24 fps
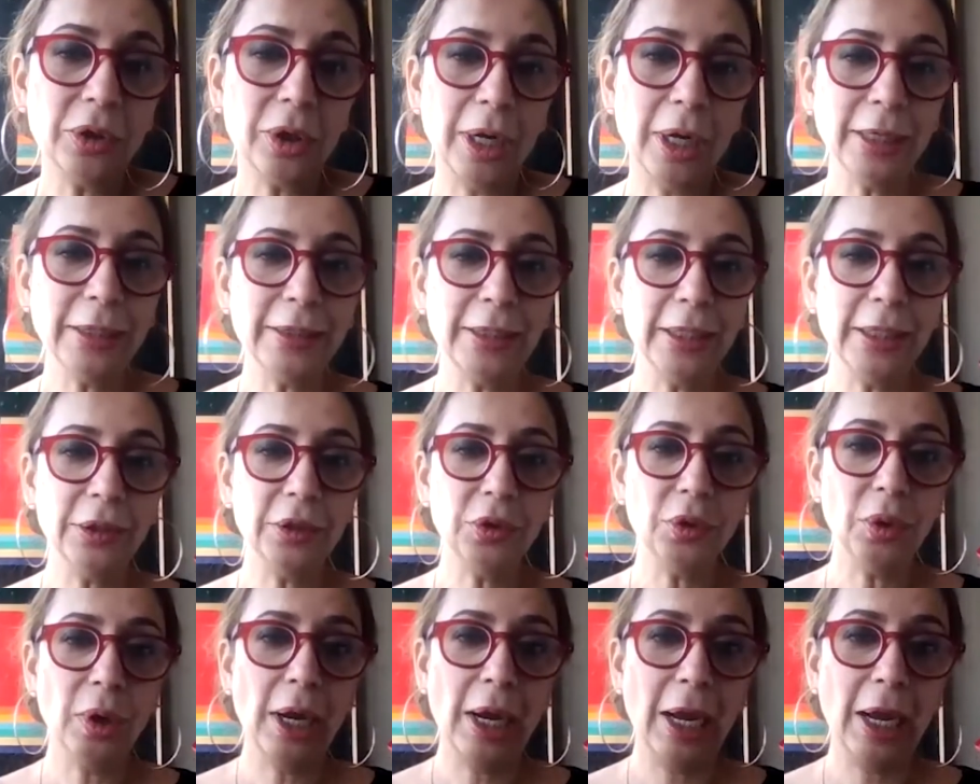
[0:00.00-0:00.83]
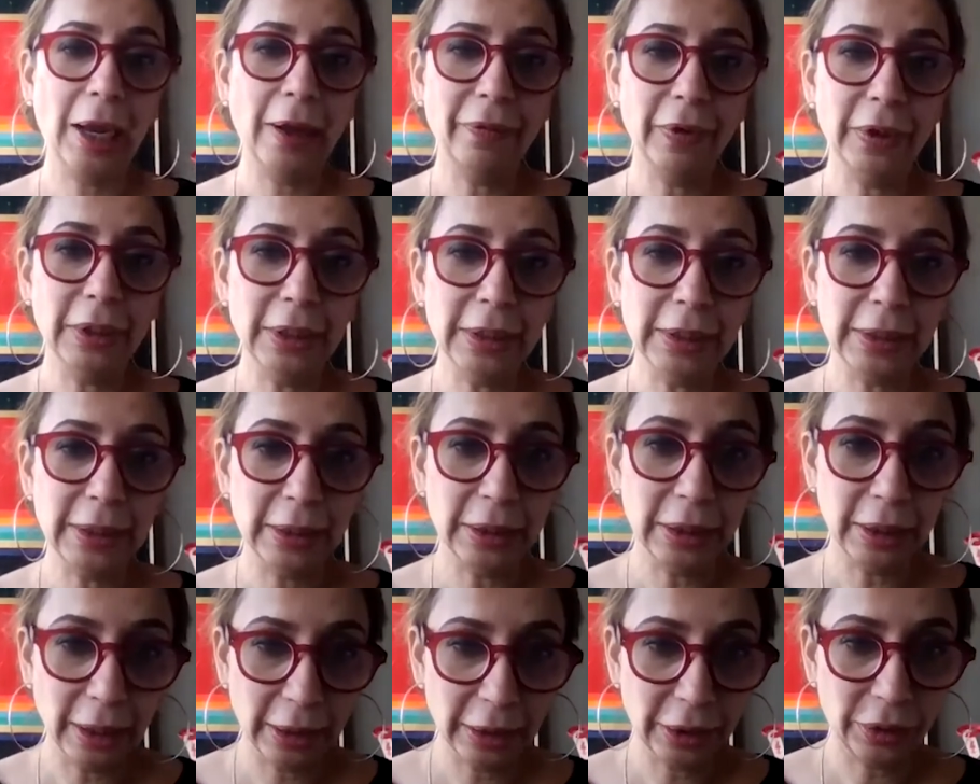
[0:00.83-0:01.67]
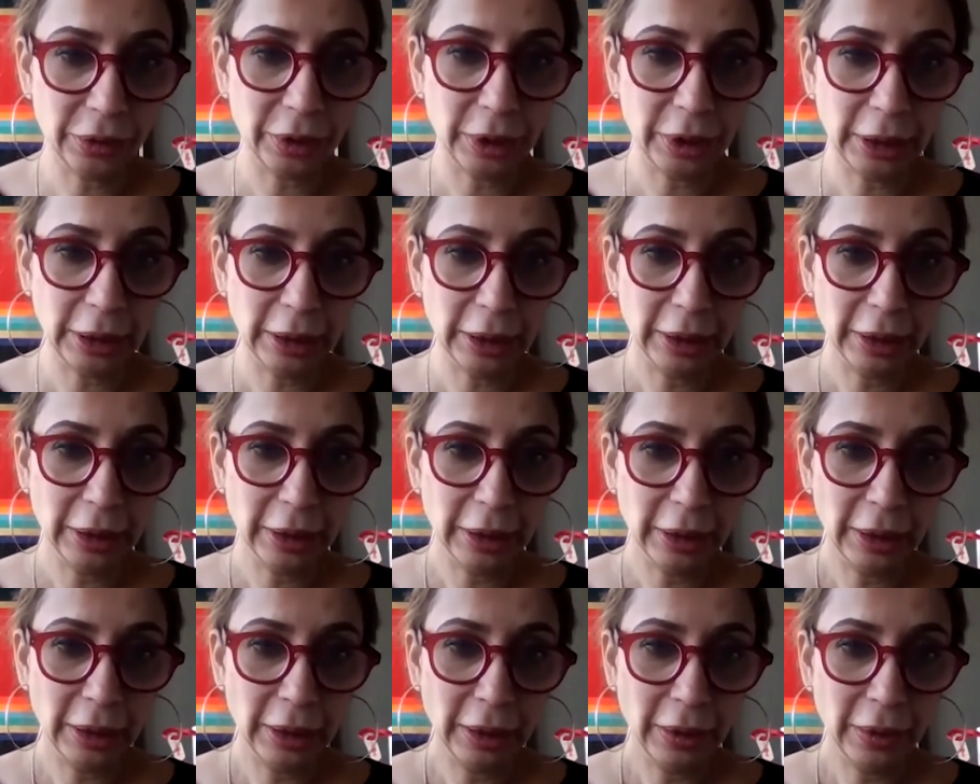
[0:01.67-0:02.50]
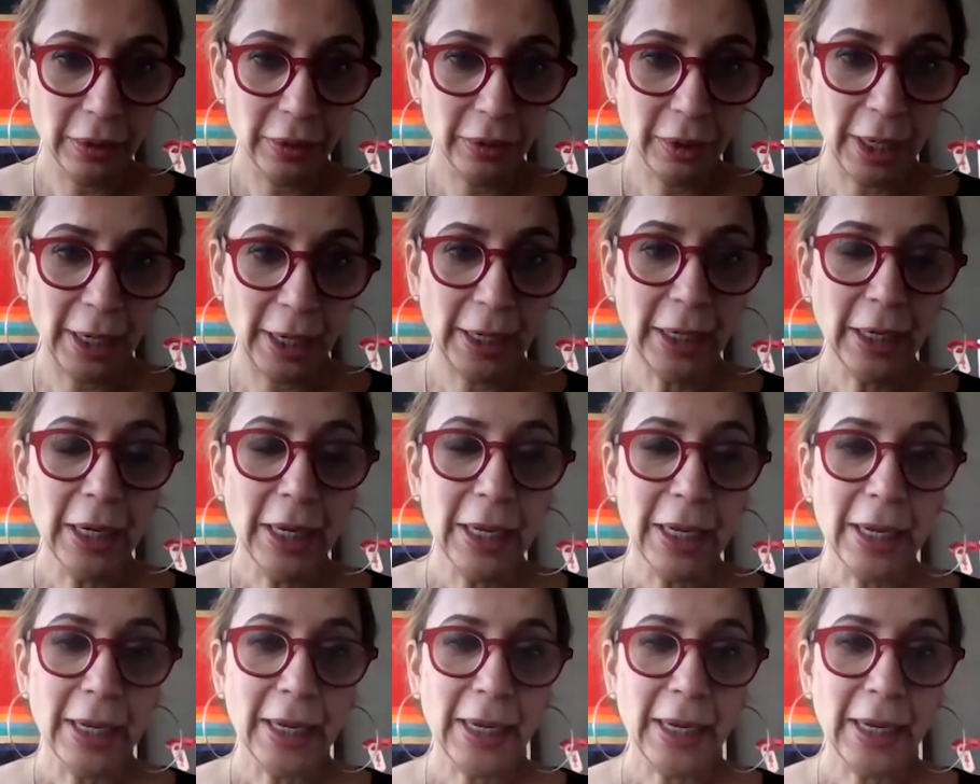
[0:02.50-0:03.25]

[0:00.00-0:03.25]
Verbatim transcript: the trust that you have in this industry, right?